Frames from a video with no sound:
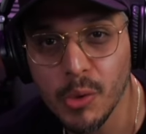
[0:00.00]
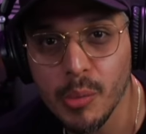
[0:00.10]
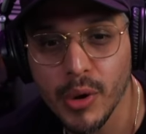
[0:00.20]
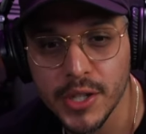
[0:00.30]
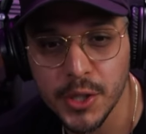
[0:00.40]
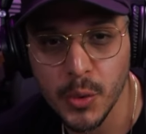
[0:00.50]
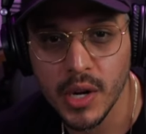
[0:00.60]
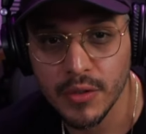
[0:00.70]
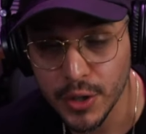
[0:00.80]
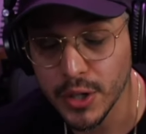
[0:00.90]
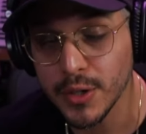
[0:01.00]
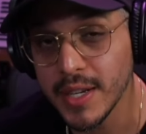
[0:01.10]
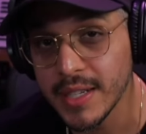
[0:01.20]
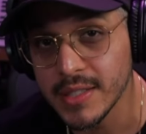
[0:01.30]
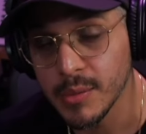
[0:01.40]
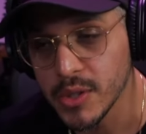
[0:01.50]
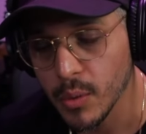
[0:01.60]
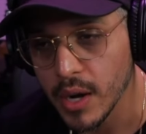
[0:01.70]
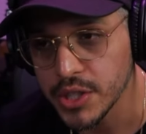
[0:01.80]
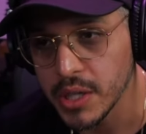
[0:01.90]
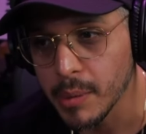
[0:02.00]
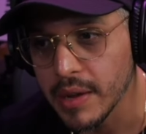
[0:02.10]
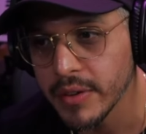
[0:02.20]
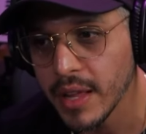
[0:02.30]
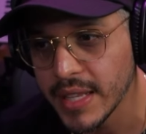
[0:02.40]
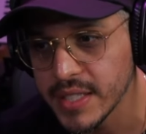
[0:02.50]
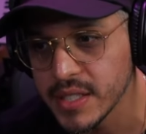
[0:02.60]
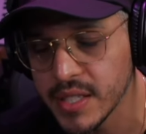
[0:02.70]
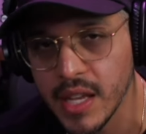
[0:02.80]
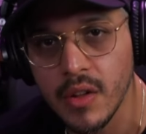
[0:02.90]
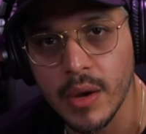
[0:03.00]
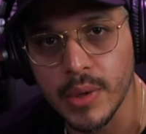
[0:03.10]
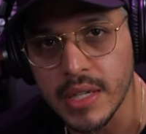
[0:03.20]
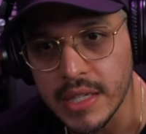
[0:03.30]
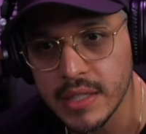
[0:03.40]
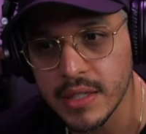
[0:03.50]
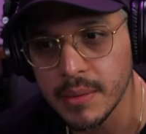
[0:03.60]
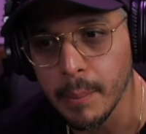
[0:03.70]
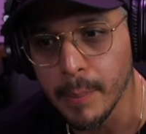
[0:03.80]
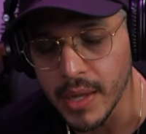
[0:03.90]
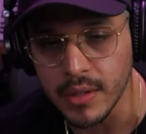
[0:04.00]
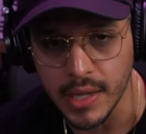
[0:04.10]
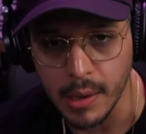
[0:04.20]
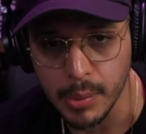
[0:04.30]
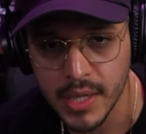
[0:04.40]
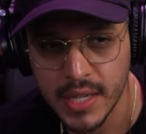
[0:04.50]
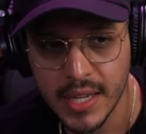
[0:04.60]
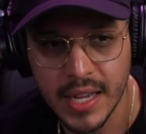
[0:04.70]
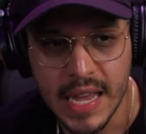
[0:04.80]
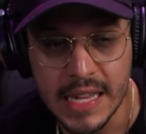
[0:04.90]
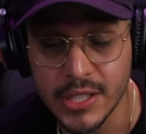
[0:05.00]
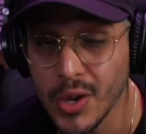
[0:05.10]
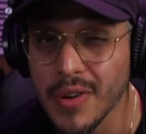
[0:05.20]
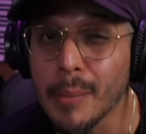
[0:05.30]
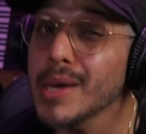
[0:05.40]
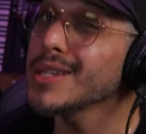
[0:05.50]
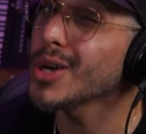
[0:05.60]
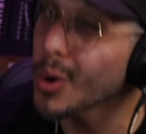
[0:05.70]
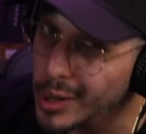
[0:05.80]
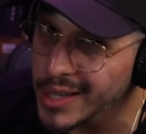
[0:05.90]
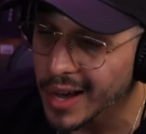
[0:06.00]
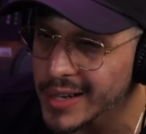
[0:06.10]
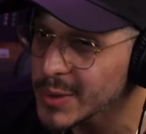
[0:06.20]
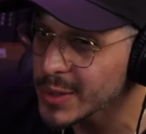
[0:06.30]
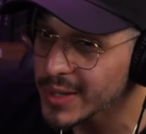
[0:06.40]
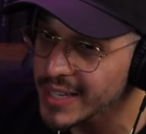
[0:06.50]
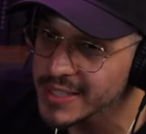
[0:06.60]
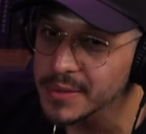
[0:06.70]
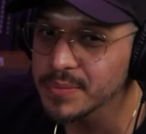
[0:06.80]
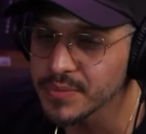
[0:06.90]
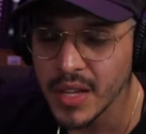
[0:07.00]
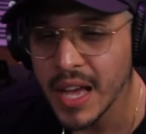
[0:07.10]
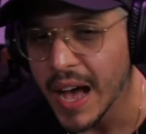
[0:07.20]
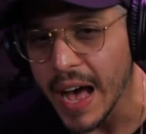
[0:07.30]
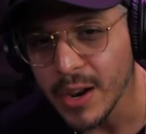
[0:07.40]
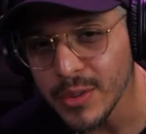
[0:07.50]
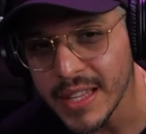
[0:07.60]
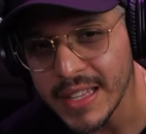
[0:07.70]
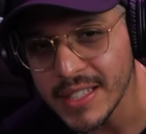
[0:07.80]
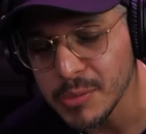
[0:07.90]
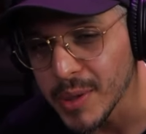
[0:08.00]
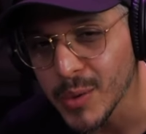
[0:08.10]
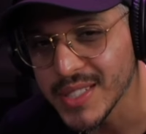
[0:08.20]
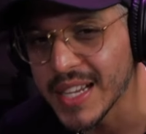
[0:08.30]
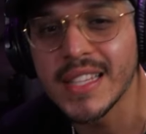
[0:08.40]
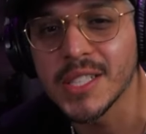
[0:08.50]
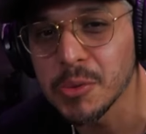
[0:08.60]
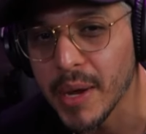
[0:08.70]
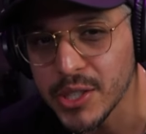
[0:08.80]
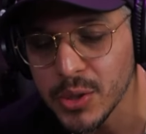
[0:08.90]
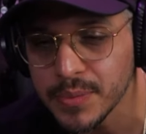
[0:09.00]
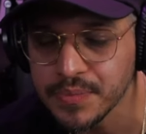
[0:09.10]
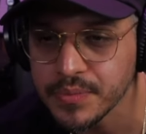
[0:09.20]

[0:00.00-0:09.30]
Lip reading: more pressure whenever you're creating and someone's watching, but I feel like that's a skill that we need to build up. And so if I'm being totally honest with you guys, I don't think this beat was anything special